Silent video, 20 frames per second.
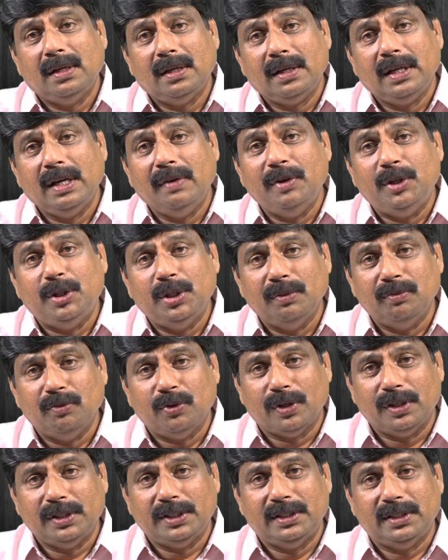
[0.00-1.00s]
gave it to him
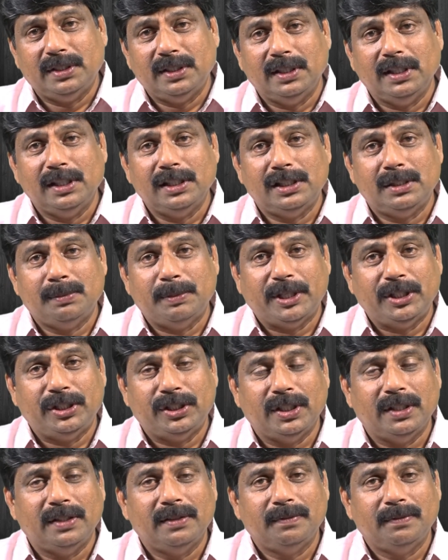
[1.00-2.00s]
for his inspection.